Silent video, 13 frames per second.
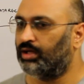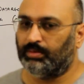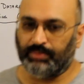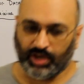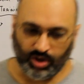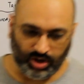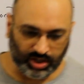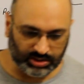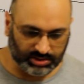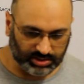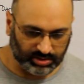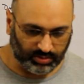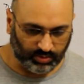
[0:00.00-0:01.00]

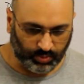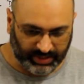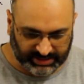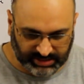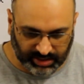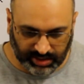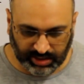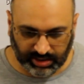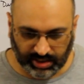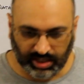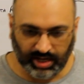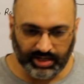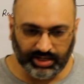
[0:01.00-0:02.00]
because Western
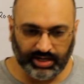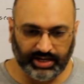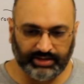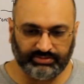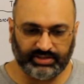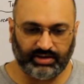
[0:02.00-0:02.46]
Digital hard drives